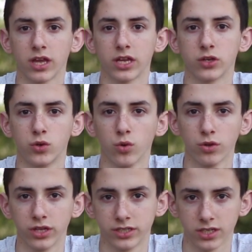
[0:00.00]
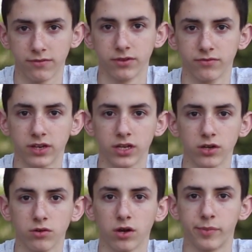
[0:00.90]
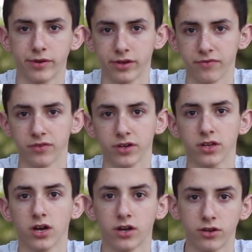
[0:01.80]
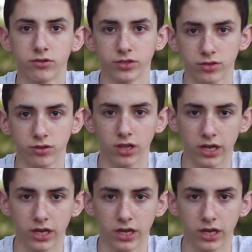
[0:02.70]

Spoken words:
and coolness of your video appear different under certain